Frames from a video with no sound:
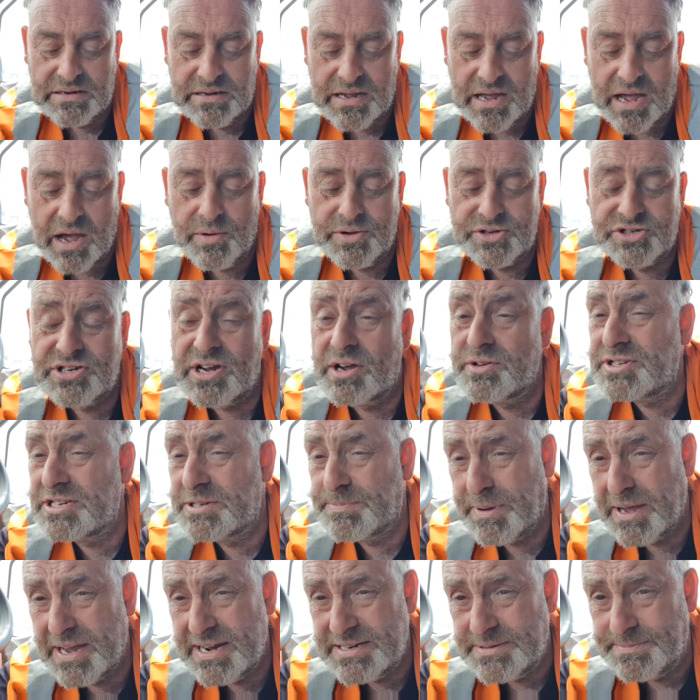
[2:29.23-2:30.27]
Oh, it shows the
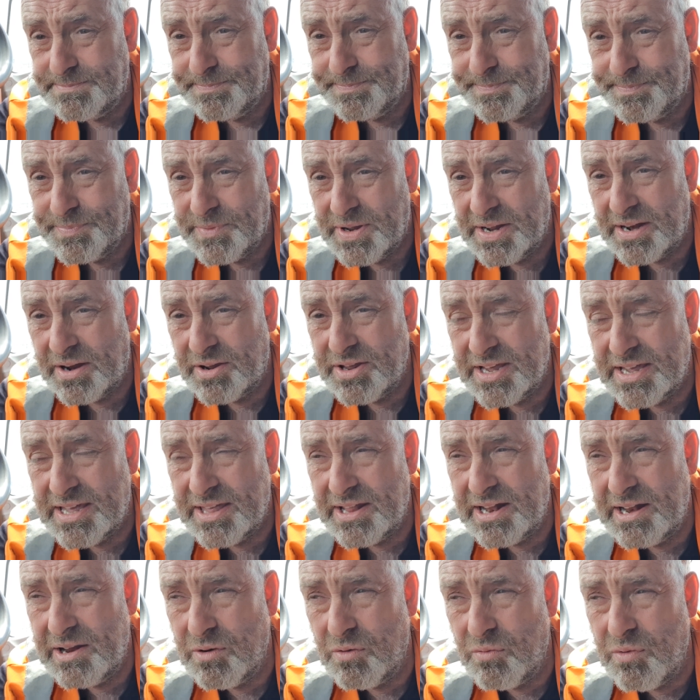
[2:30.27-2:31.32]
speed. You know, you get
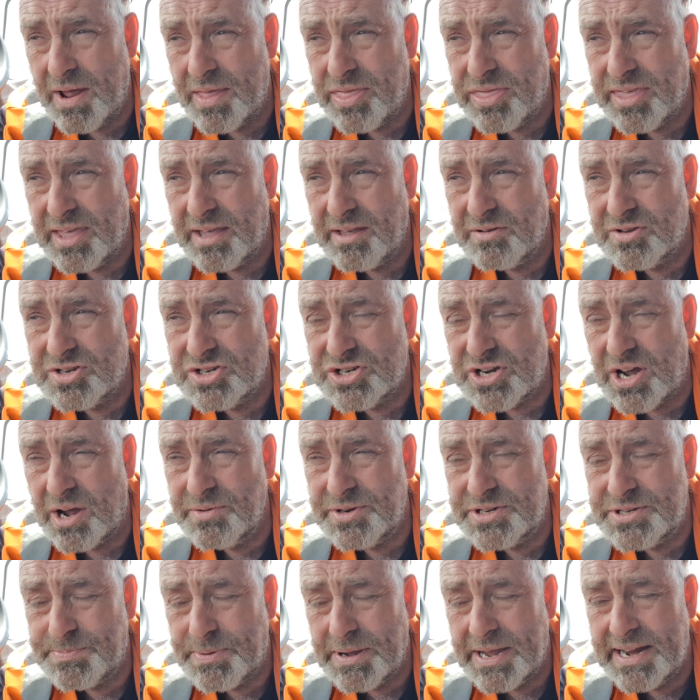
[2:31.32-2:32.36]
the little red thing to show
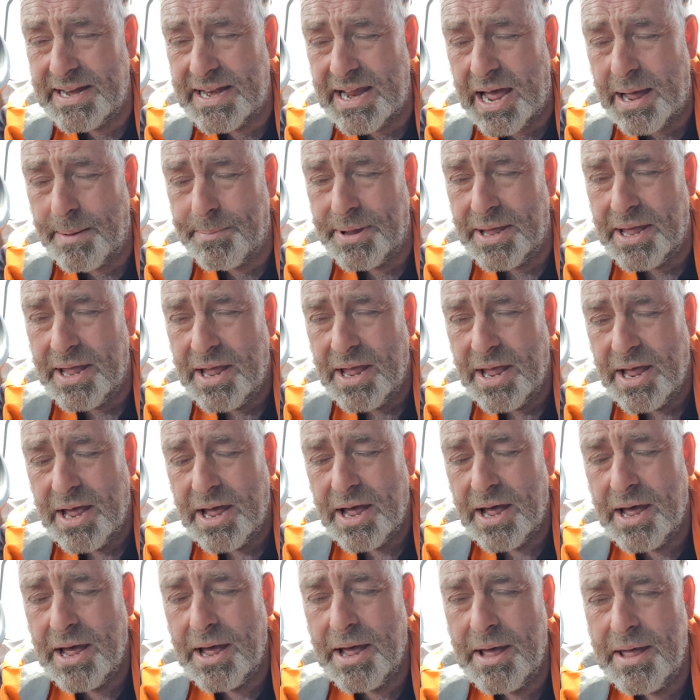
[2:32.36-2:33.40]
the speed up.
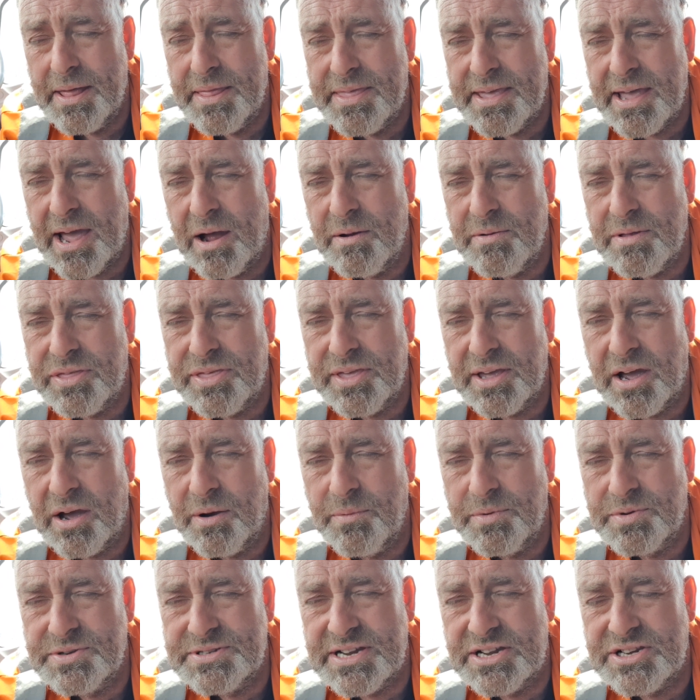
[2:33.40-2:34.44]
The only thing I
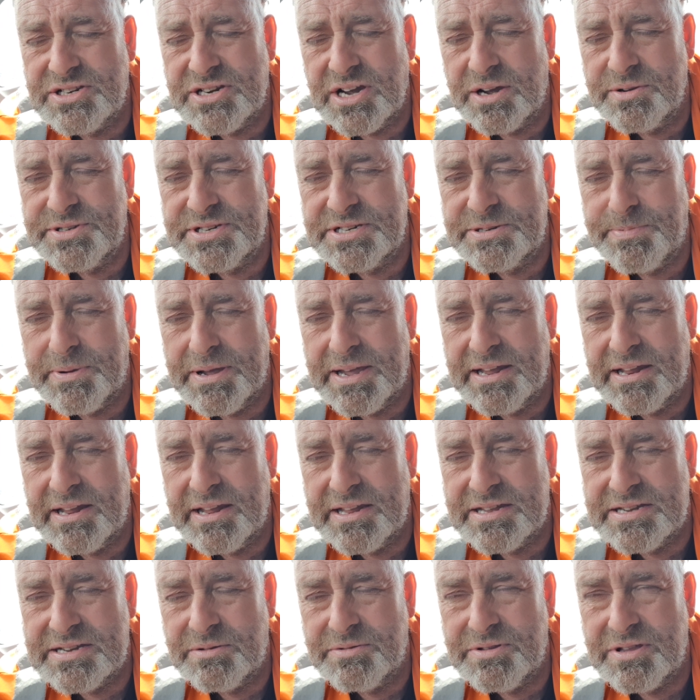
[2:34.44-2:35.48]
will say, it shows the
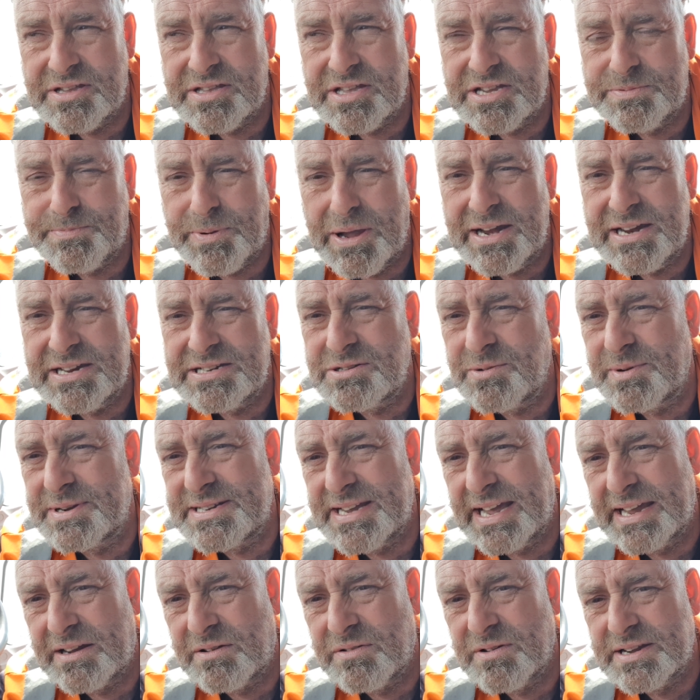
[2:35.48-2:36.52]
speed. The speed isn't always
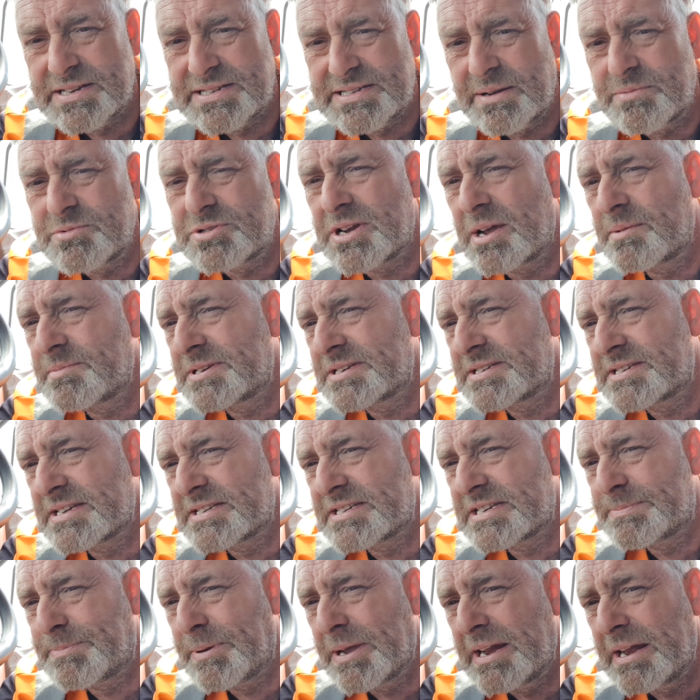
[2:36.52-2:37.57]
accurate. Sometimes it
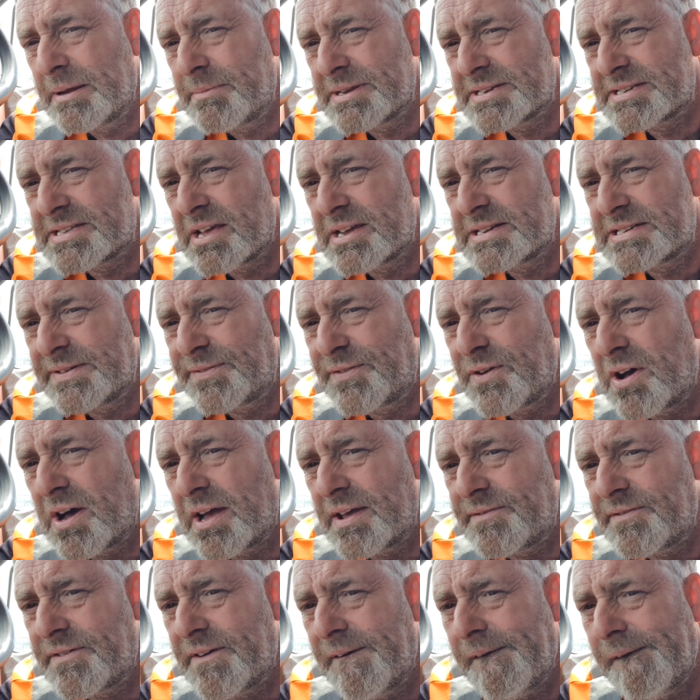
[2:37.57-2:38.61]
says the speed limit's
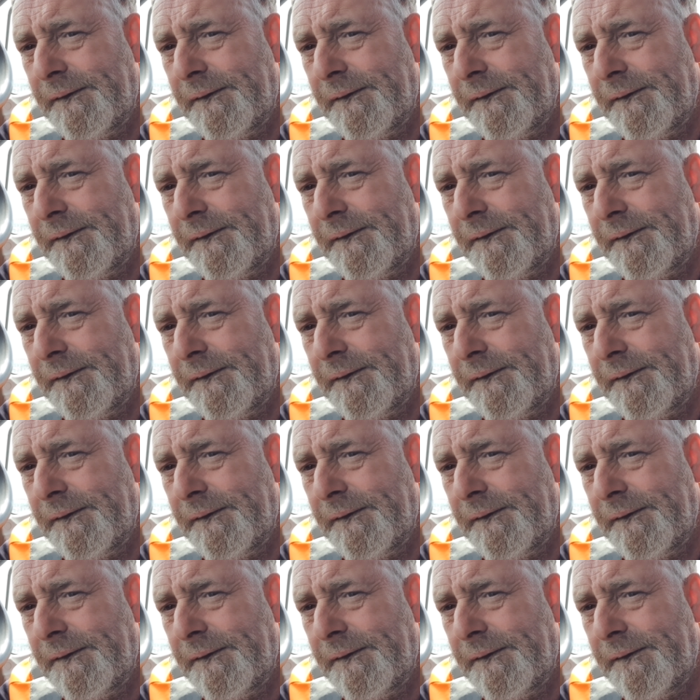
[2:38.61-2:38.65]
35.